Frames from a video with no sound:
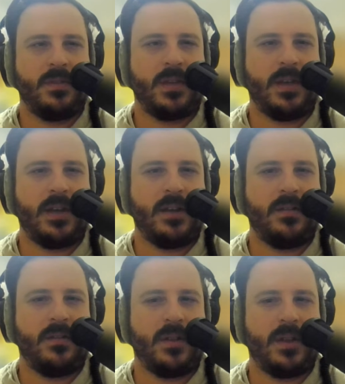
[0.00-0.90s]
And
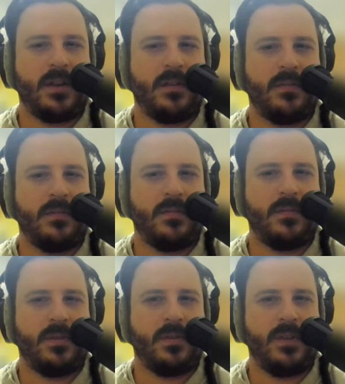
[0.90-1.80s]
again,
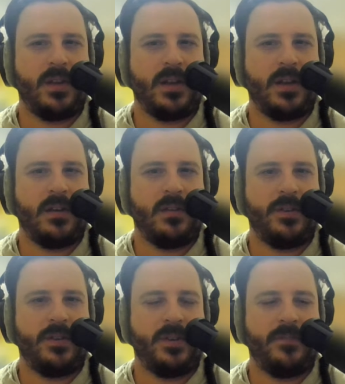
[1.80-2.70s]
you're going to get a
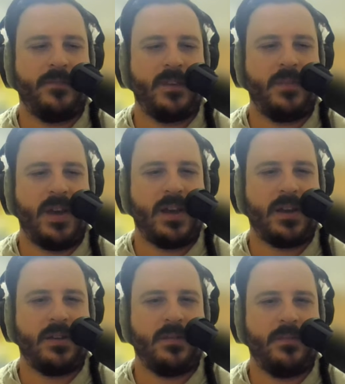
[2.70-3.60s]
little bit of
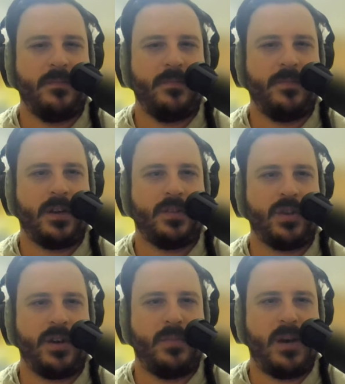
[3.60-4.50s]
feedback, and I'll
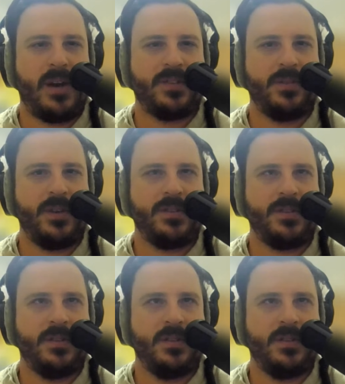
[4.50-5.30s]
try to monitor it.